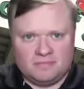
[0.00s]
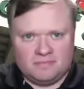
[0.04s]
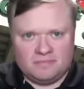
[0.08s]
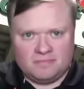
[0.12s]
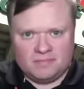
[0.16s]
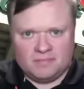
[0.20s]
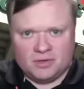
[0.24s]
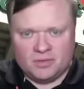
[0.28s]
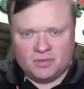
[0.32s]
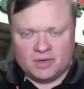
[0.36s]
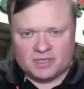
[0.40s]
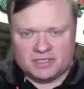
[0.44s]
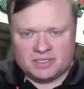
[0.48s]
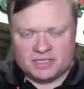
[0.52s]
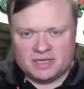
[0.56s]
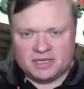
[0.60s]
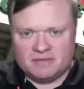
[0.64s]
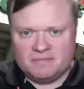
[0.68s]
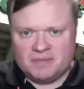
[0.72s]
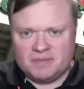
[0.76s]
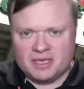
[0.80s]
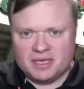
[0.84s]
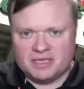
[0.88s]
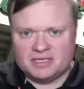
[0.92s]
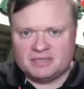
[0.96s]

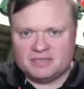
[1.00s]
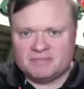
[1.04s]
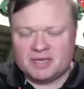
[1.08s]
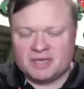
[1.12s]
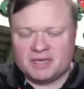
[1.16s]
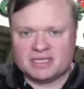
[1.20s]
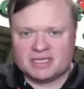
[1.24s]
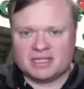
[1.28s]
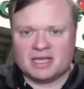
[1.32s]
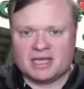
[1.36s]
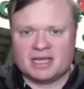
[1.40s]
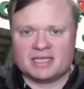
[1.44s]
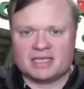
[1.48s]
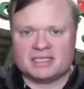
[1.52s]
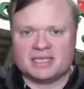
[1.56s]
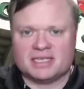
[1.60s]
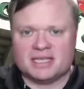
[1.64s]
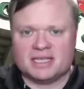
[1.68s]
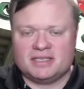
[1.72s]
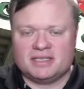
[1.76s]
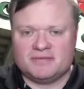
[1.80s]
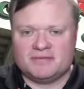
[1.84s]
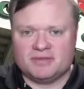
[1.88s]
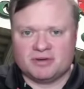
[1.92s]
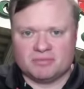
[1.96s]
USC piece makes a lot of
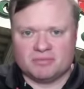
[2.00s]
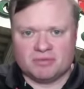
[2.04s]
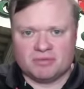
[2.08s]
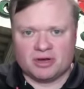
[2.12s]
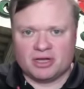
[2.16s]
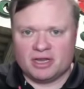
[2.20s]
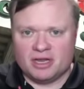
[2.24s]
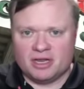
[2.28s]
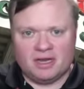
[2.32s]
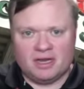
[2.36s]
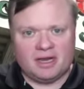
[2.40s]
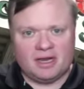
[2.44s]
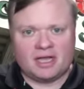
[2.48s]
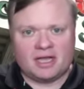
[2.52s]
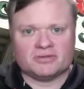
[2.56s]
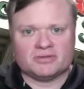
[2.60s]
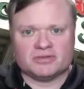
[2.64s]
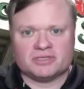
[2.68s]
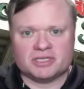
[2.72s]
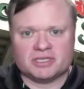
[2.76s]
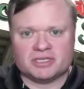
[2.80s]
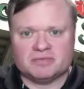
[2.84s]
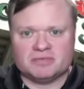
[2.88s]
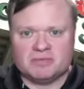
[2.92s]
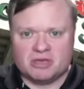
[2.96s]
sense if you're bringing in an
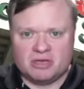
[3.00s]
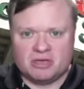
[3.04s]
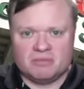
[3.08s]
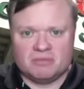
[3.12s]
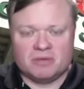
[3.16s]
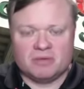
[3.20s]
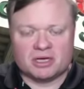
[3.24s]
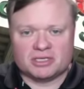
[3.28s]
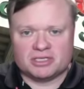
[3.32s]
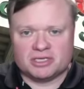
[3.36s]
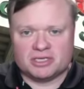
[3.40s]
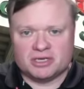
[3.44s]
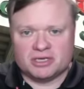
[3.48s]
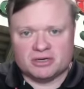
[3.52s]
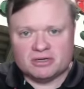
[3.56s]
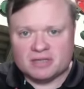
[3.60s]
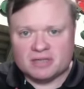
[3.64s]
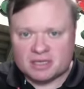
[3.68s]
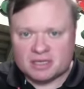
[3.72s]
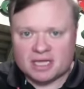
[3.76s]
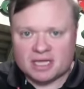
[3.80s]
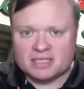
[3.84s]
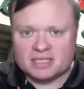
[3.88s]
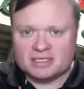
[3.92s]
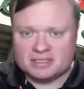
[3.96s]
extra $6 million a year.
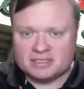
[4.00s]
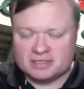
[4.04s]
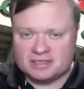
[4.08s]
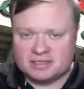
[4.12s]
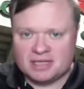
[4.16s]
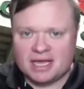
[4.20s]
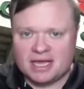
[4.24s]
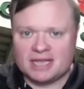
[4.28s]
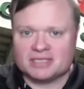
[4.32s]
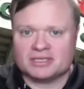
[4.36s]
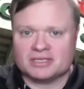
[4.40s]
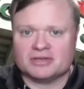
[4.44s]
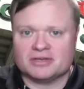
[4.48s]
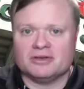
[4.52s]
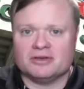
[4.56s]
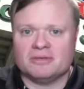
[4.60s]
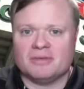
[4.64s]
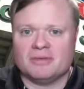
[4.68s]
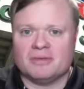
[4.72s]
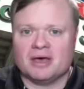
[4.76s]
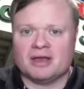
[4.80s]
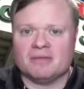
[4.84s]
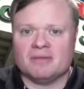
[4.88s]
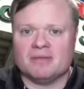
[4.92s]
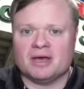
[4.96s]
Like that is a good
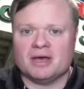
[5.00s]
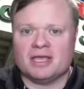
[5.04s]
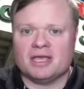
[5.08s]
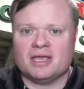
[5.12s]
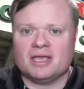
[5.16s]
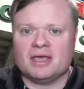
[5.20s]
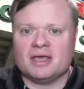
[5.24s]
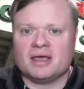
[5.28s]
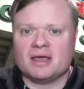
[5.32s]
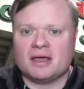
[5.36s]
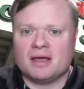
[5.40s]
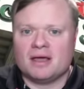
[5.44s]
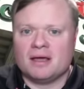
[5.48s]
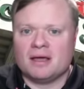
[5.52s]
amount of money.